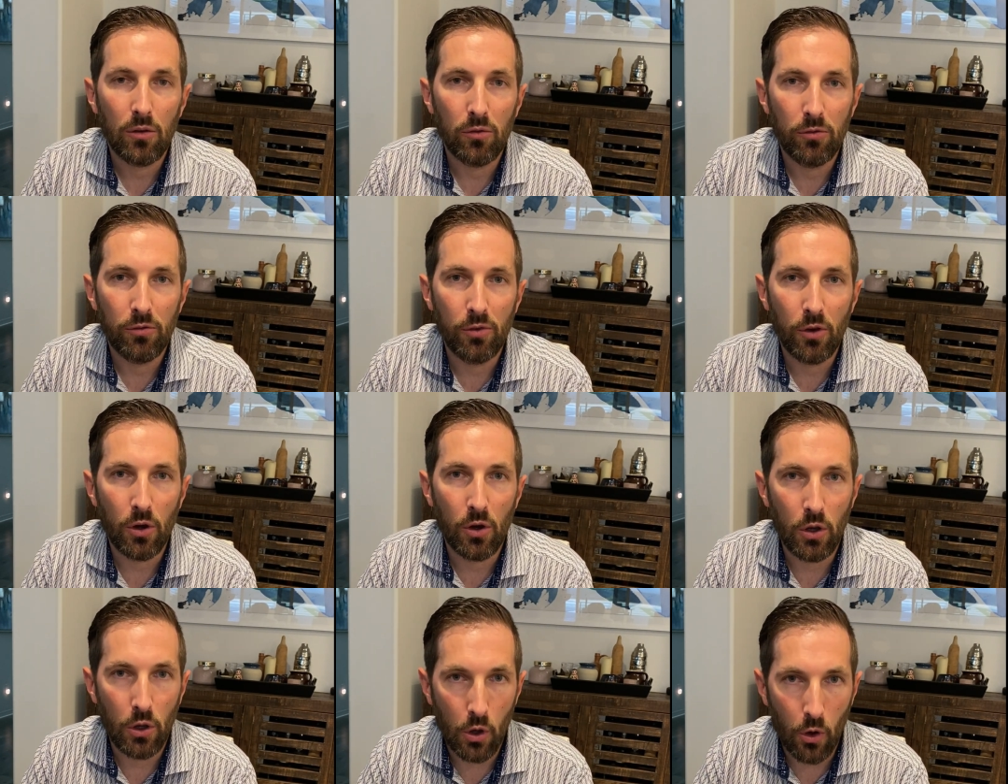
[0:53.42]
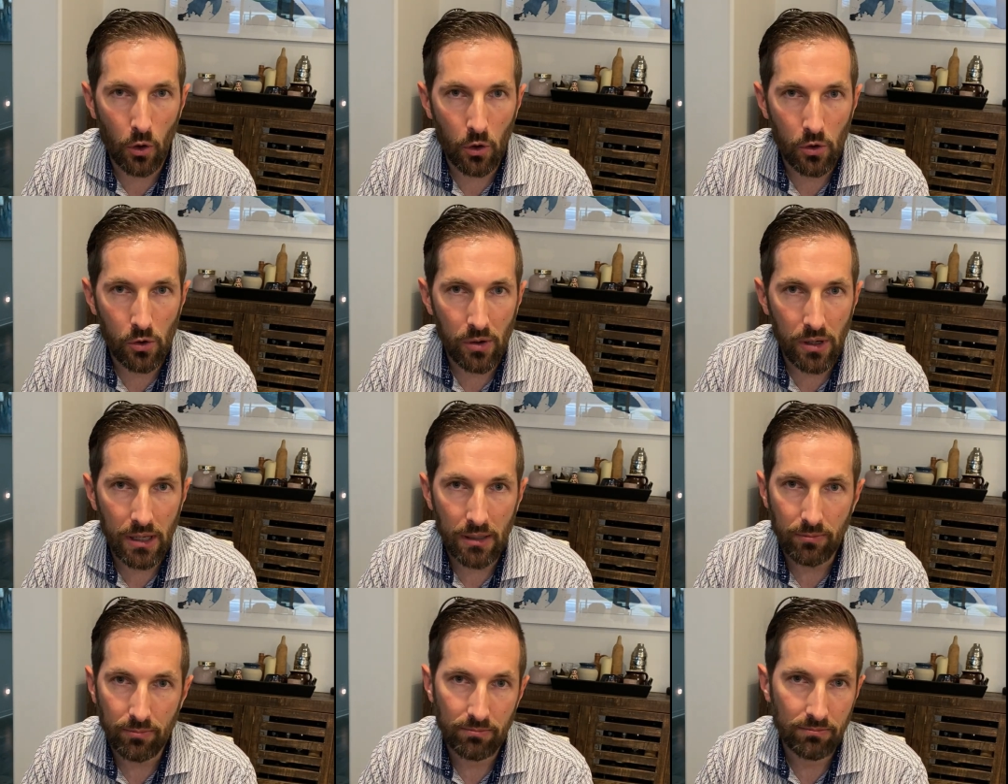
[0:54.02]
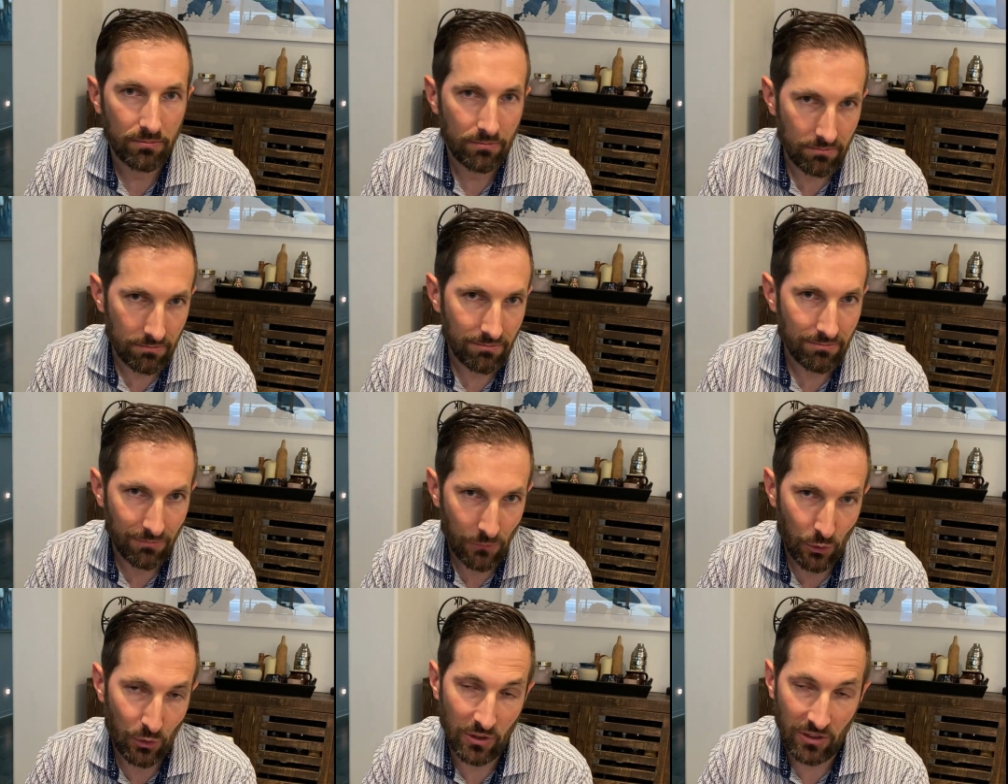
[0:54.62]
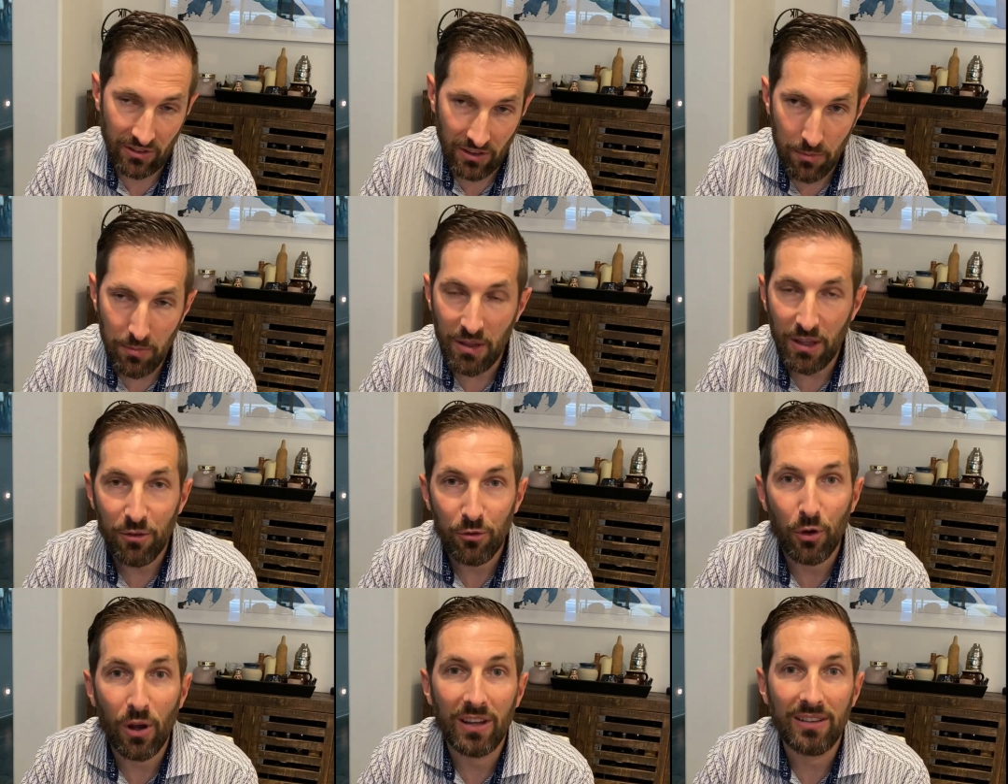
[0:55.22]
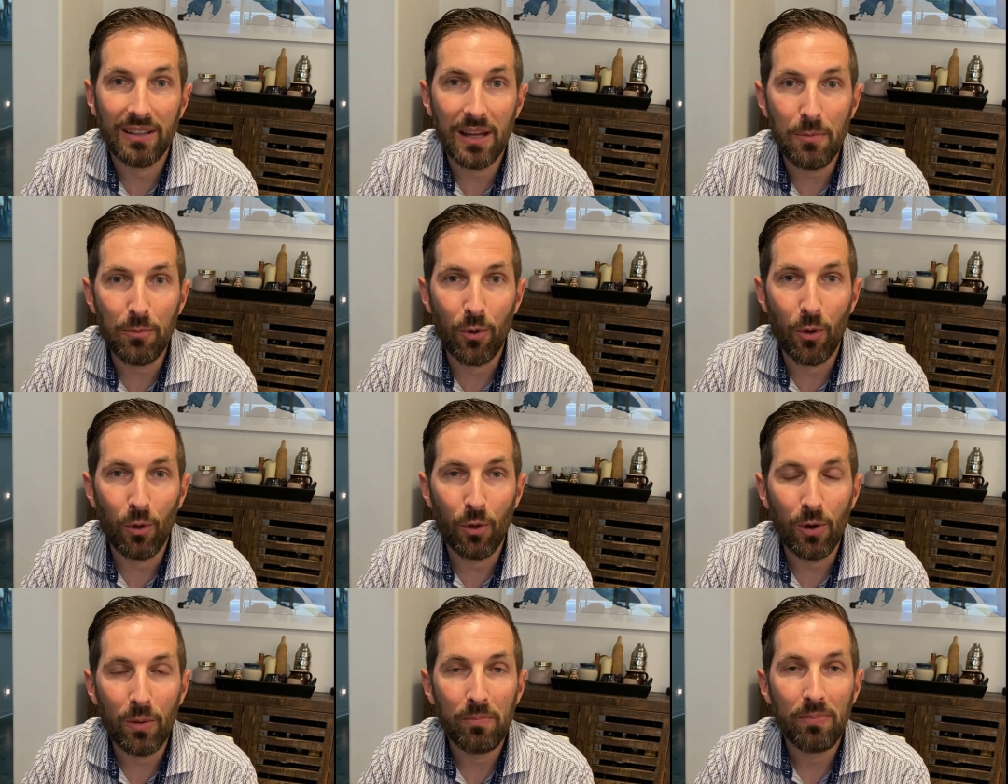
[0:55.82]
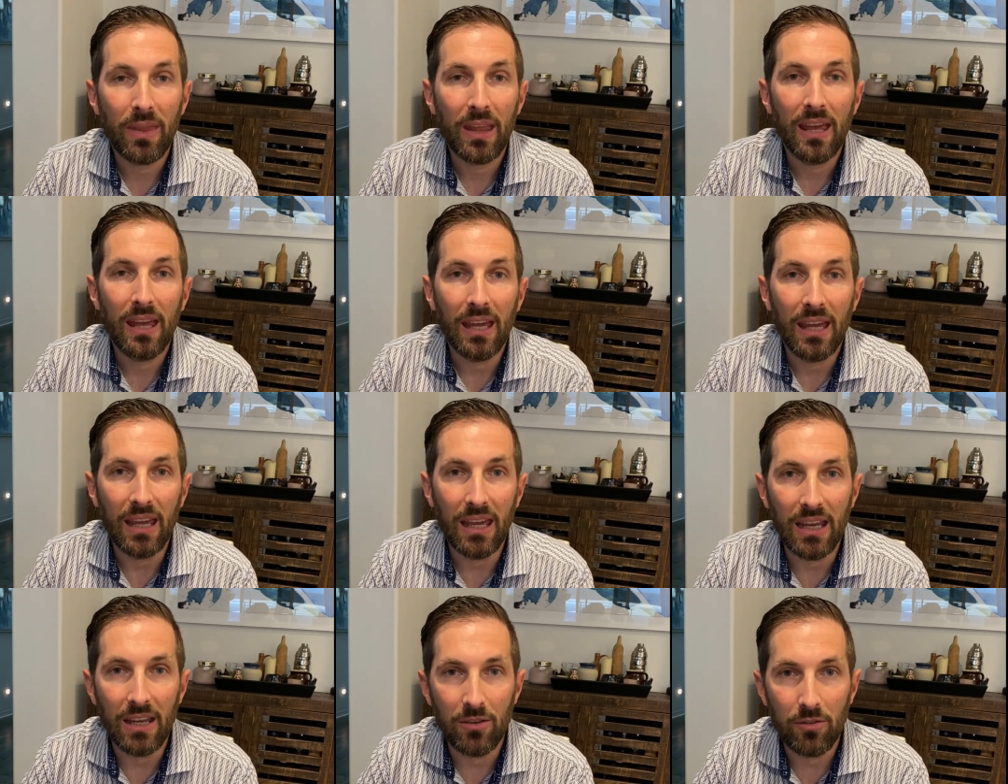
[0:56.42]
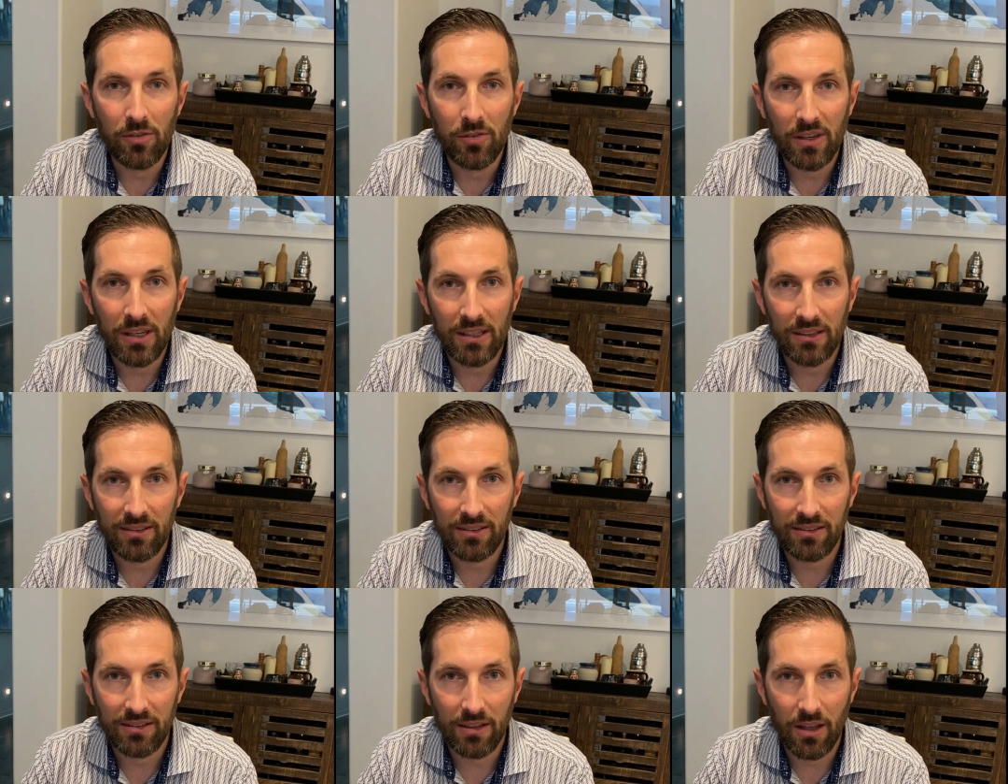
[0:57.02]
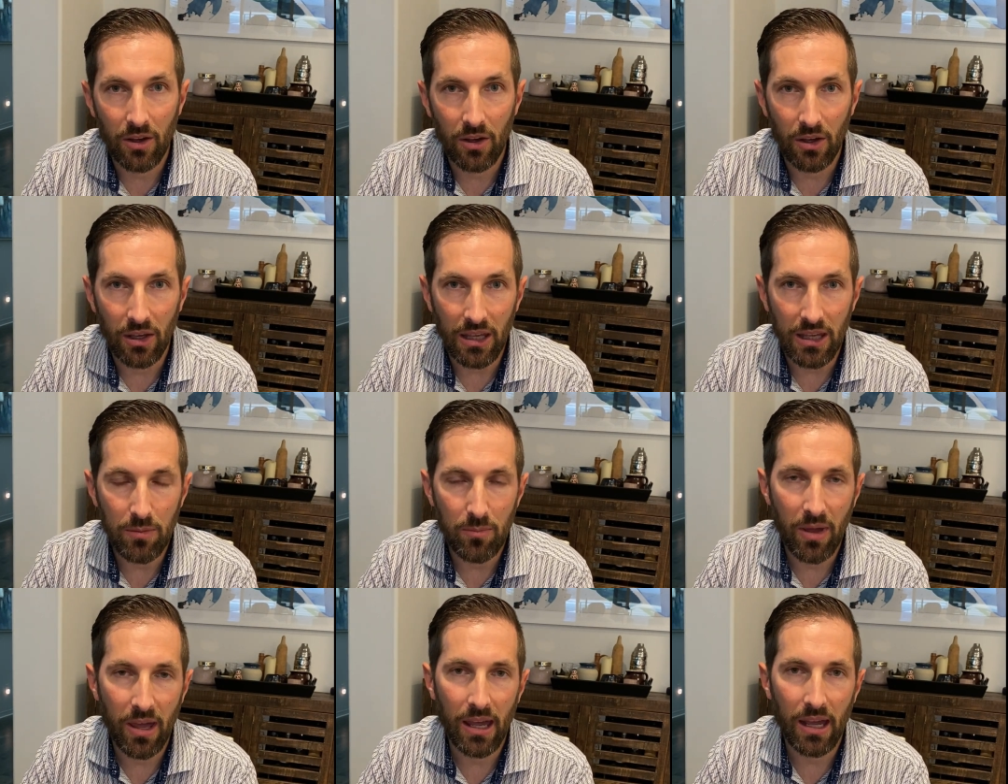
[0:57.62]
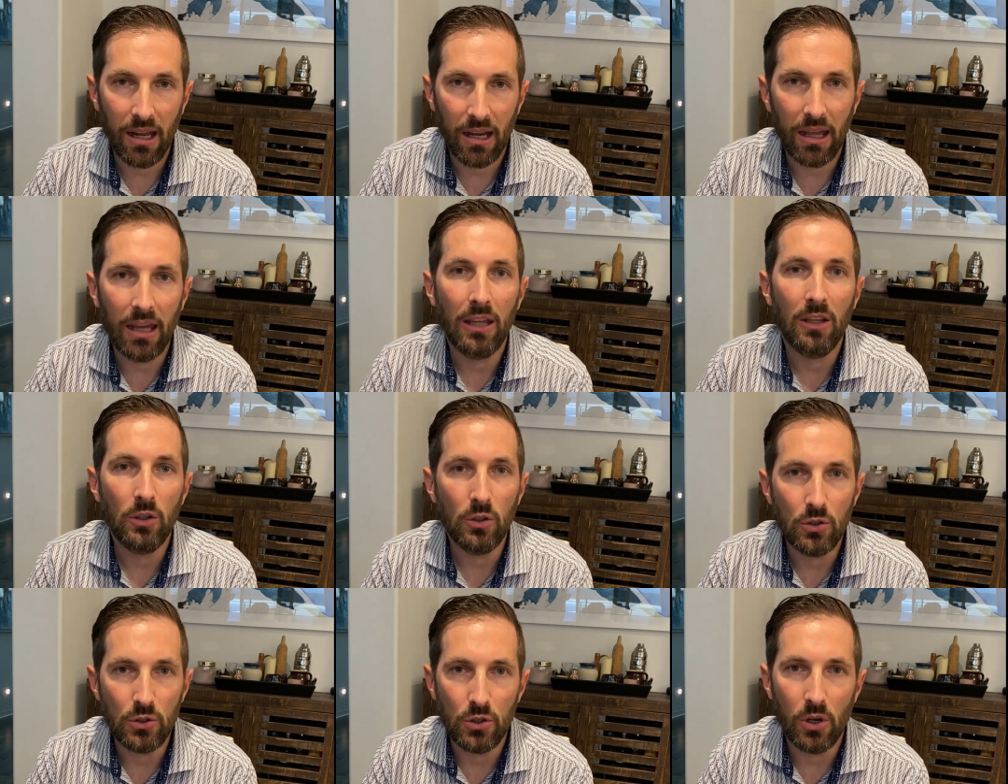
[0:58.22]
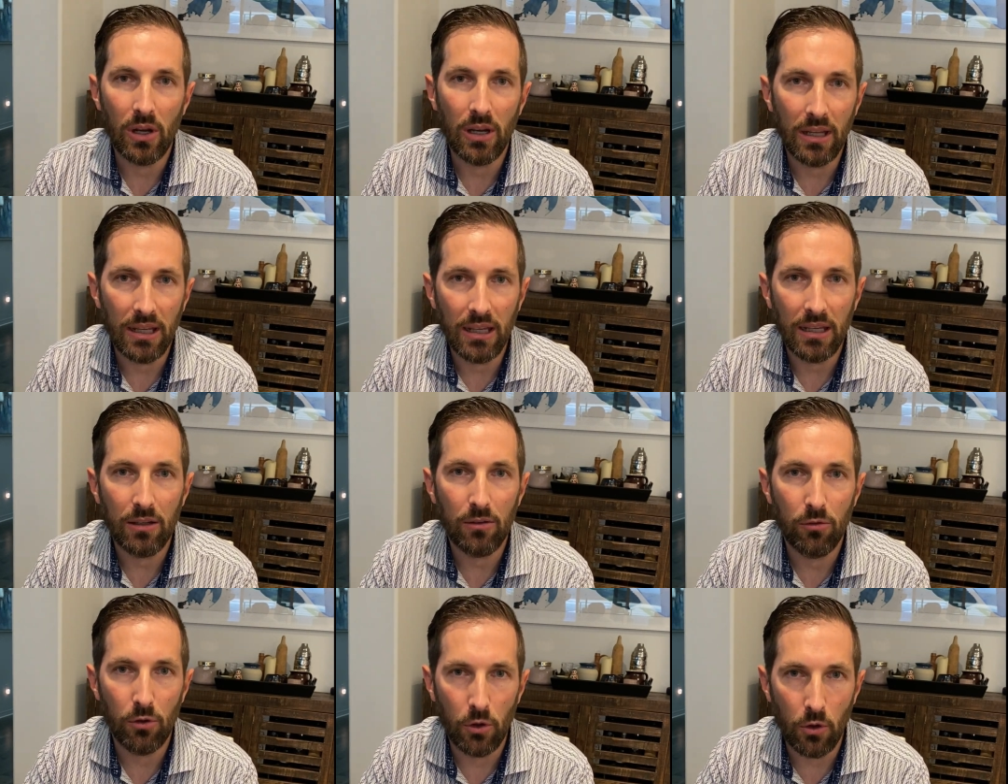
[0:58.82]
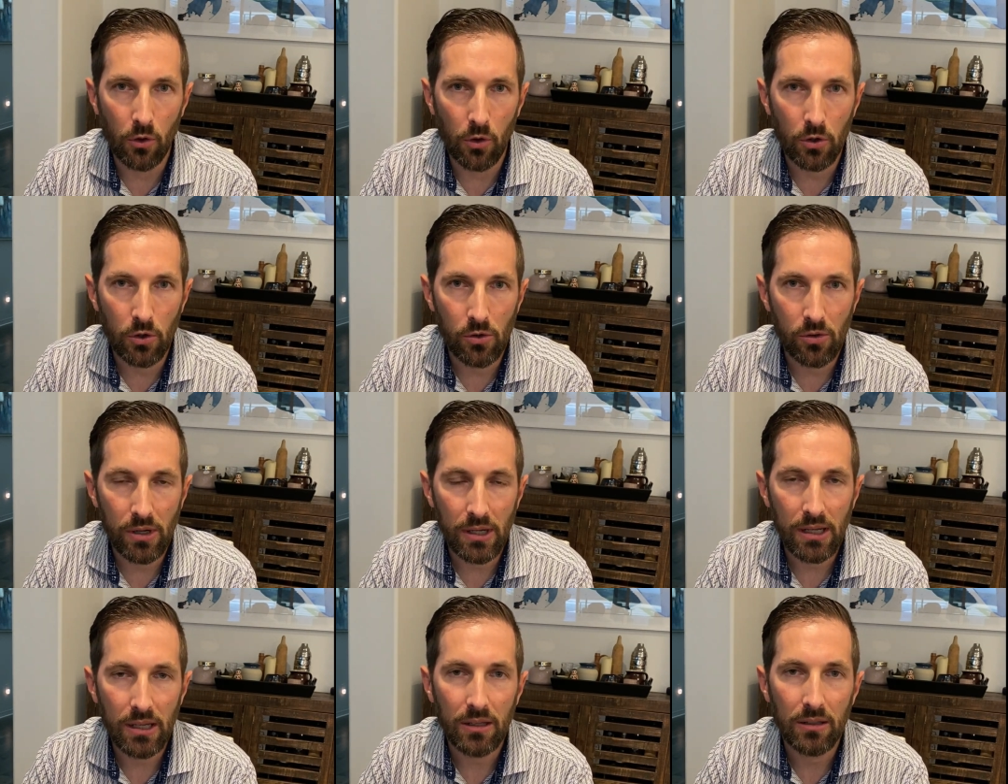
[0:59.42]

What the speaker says: the notary, you CC me, for example, in this email, and usually the notary